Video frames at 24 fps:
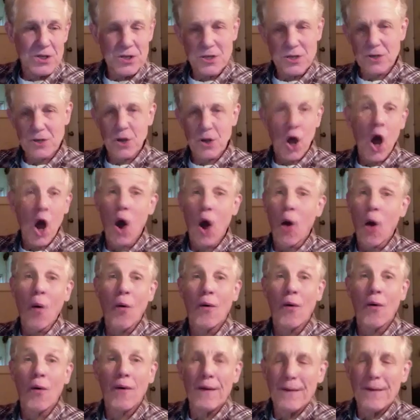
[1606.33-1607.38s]
know,
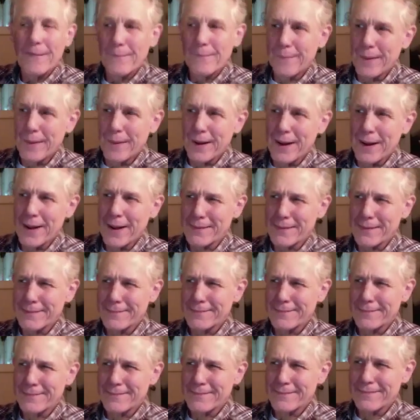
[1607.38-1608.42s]
but
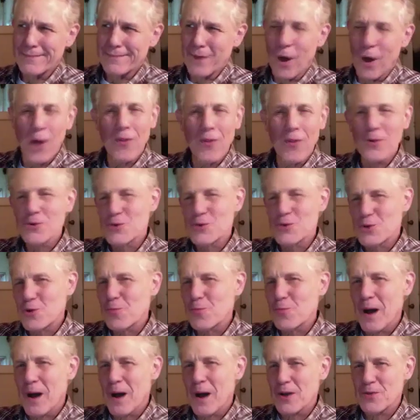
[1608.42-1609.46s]
all those
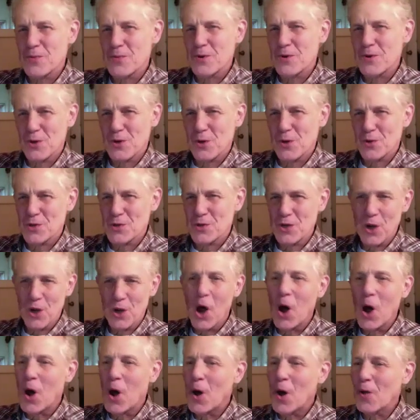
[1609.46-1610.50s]
jukebox musicals and
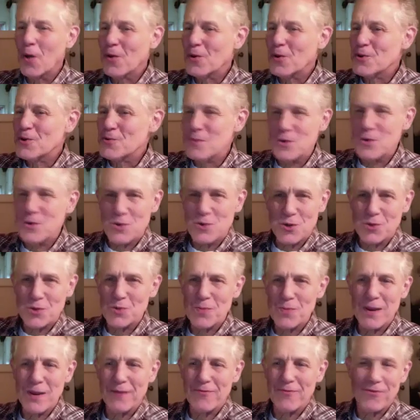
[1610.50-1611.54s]
all those musicals
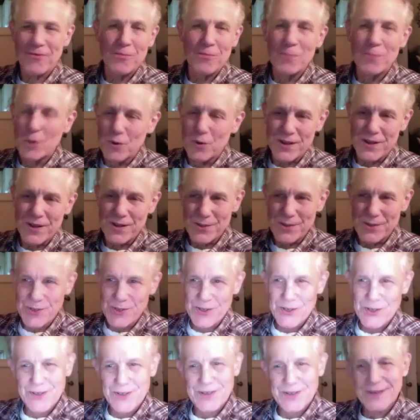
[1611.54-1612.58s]
made from
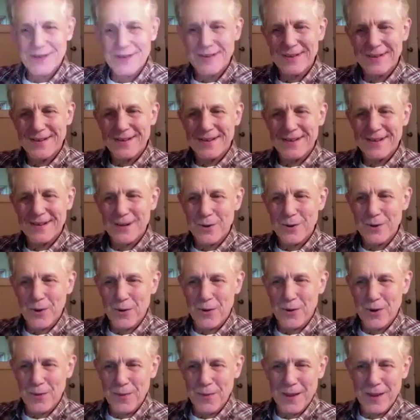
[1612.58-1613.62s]
movies, you know
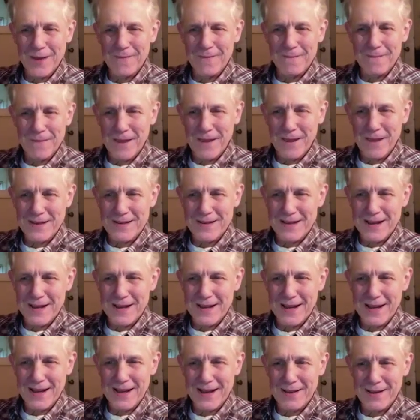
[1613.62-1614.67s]
what I mean? That
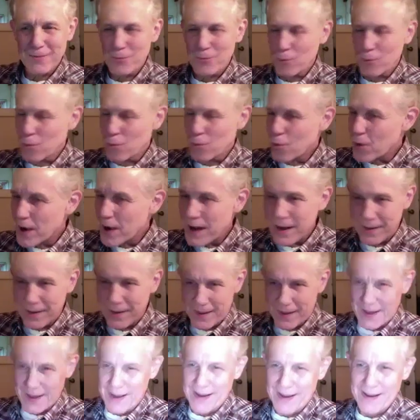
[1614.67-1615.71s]

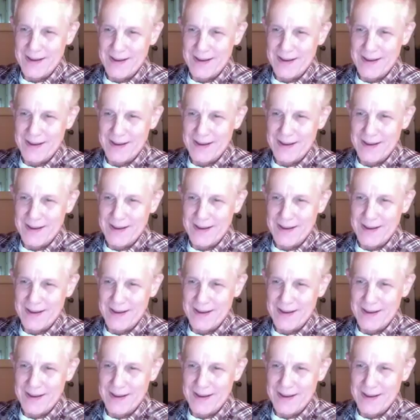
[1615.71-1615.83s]
really